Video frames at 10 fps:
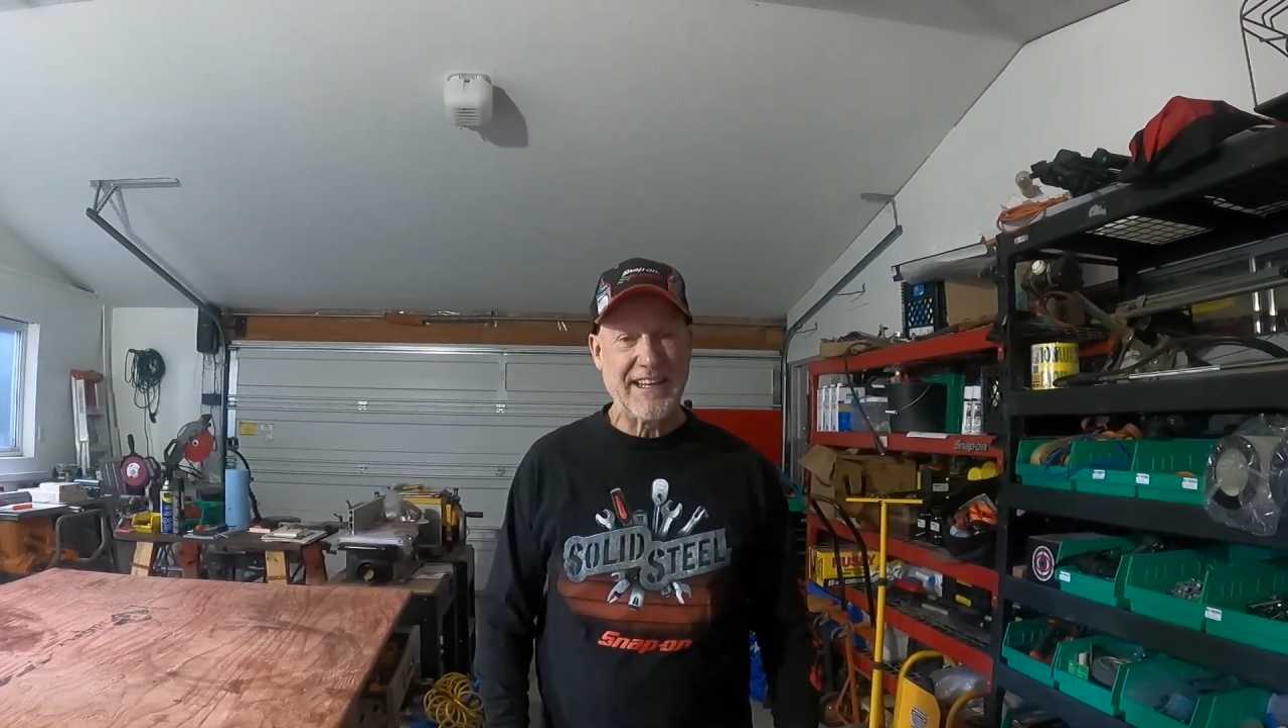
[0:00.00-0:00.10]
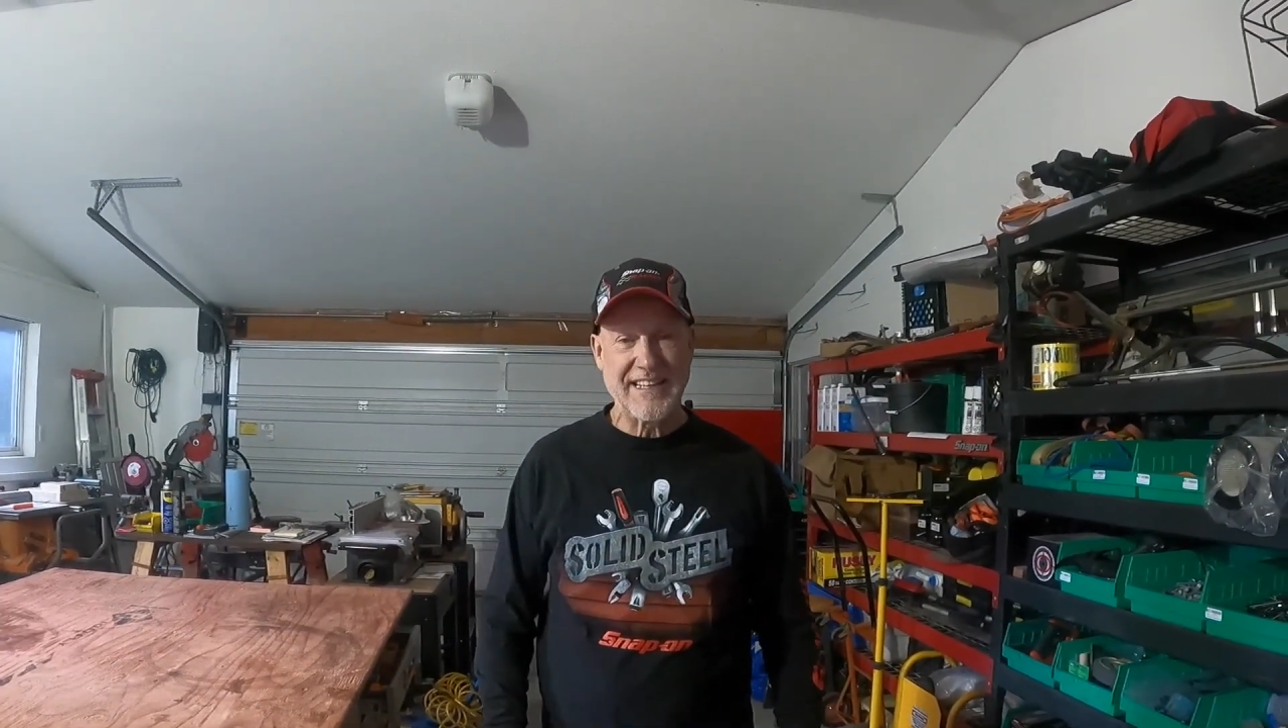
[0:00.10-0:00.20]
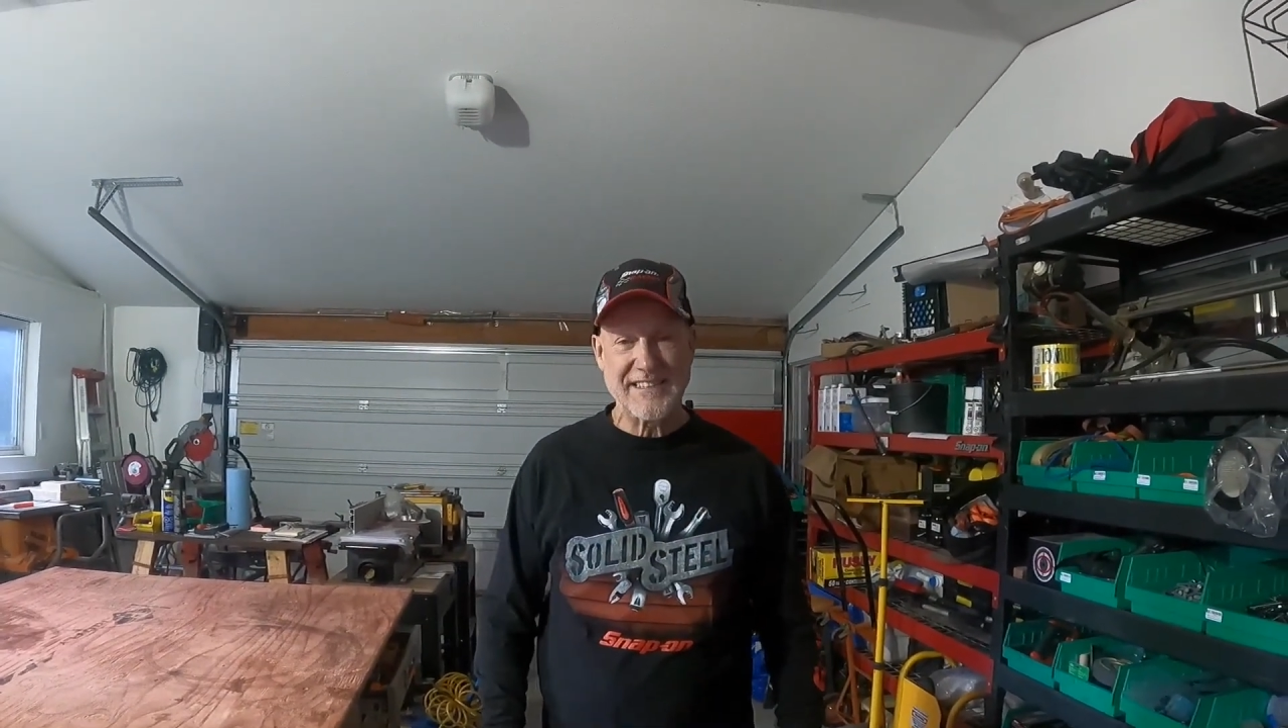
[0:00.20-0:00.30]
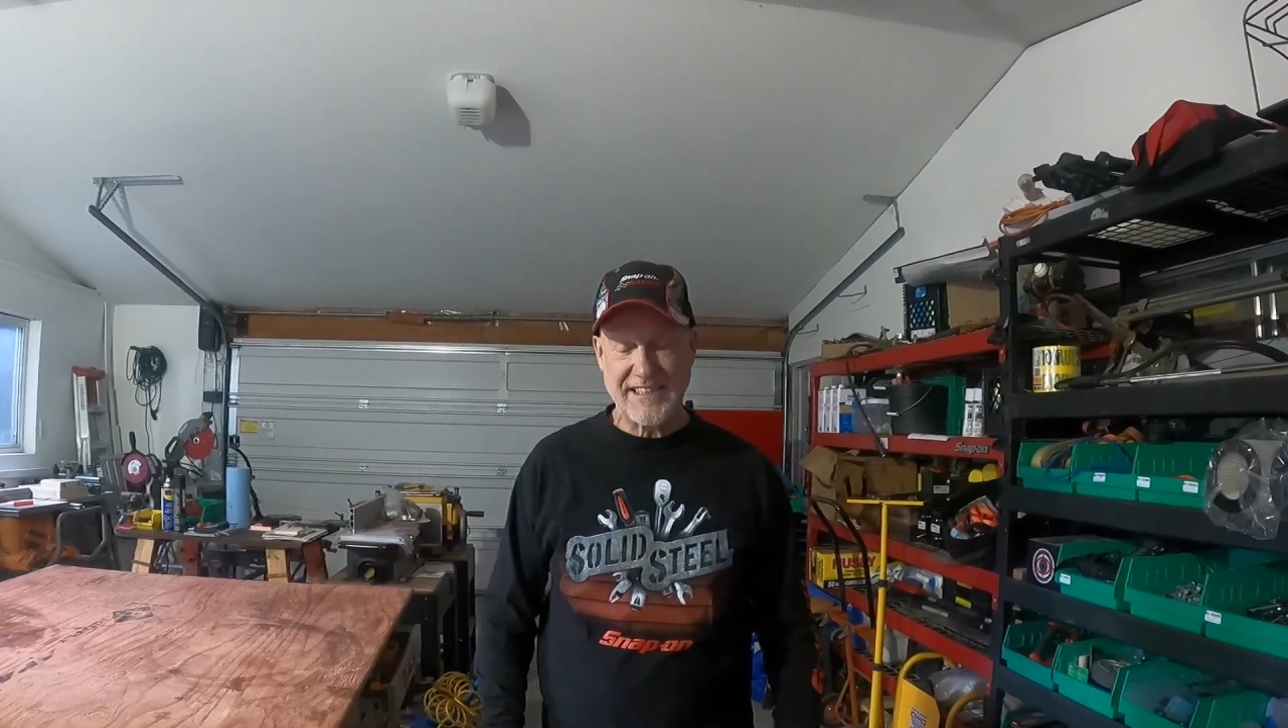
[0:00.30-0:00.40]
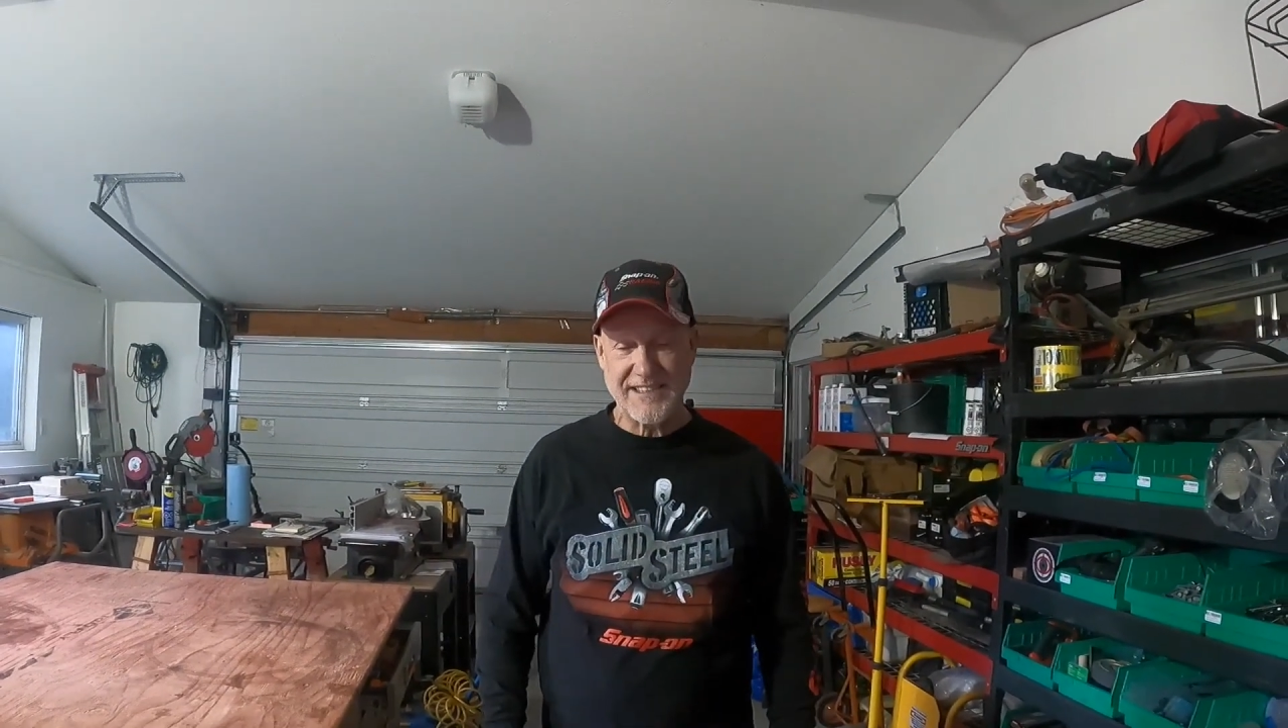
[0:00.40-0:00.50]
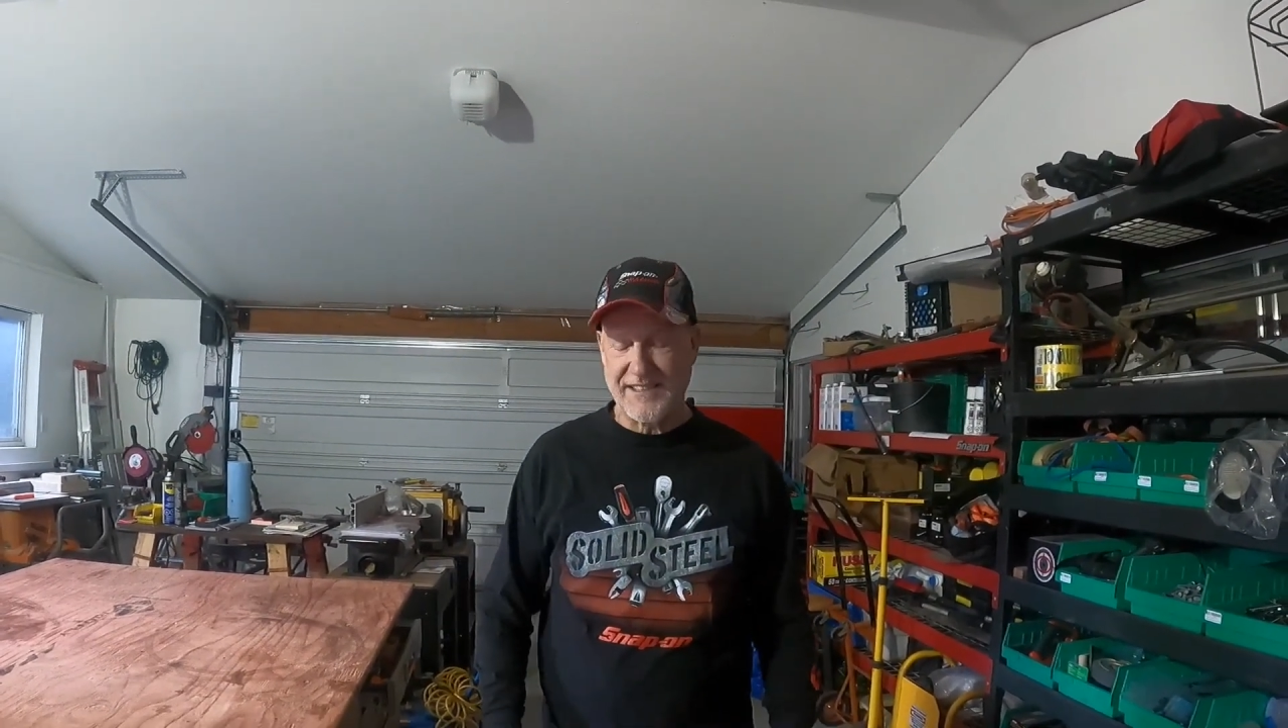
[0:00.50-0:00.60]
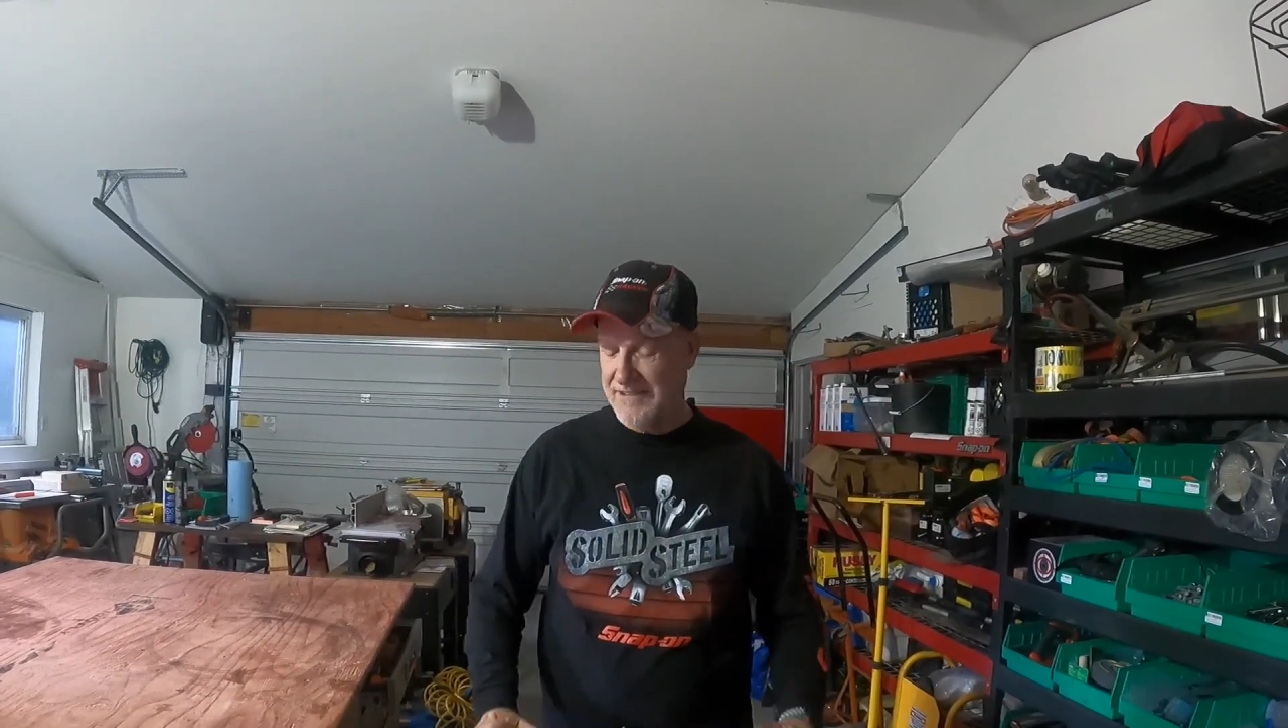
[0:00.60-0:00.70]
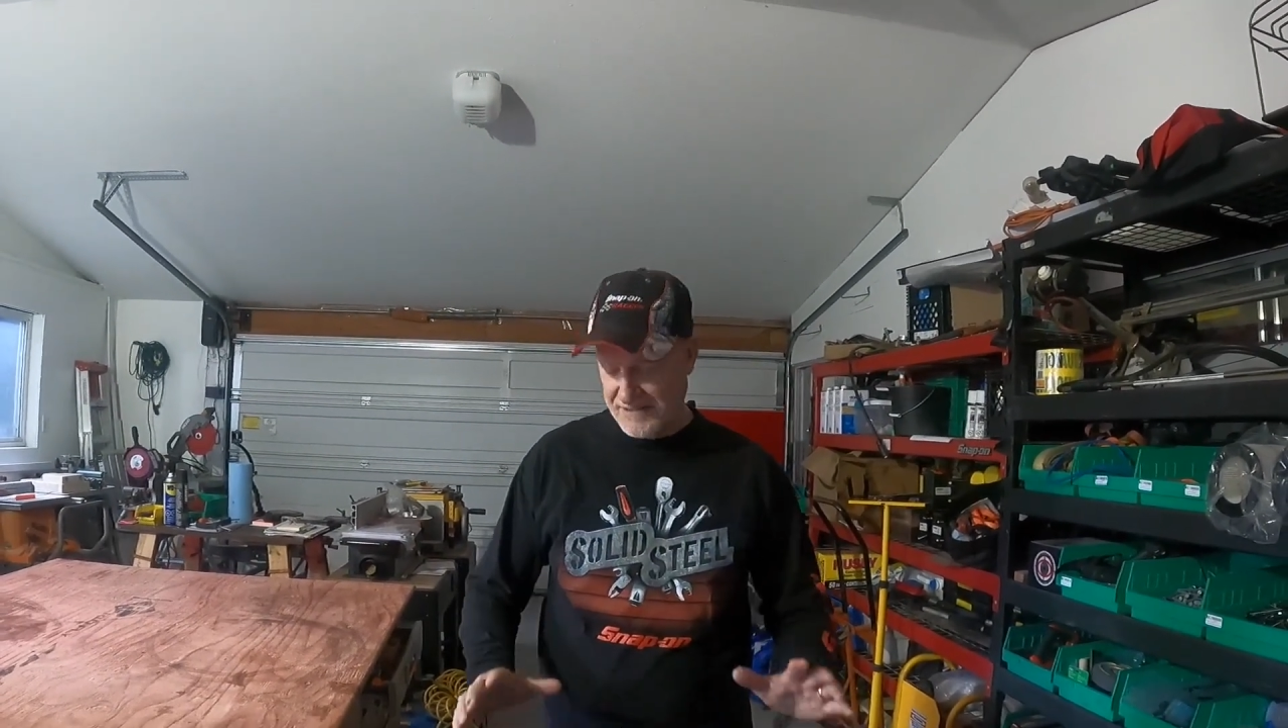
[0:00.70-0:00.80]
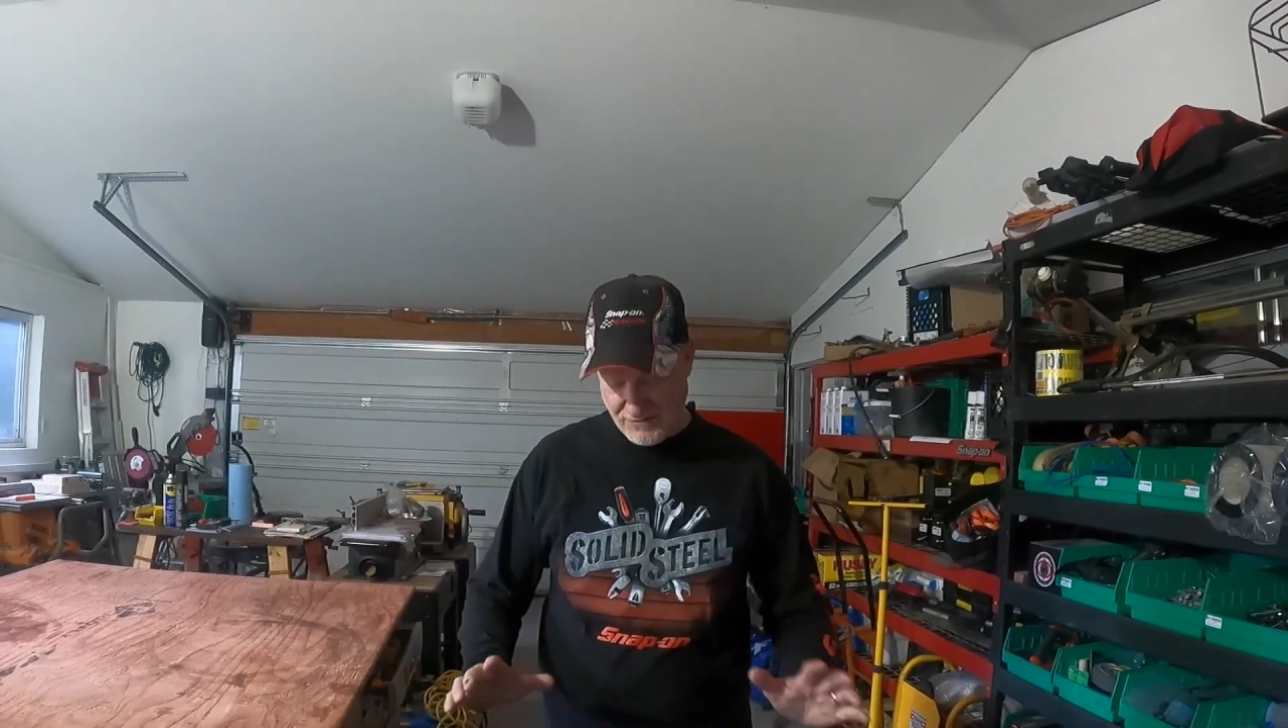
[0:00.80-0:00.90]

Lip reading: existed.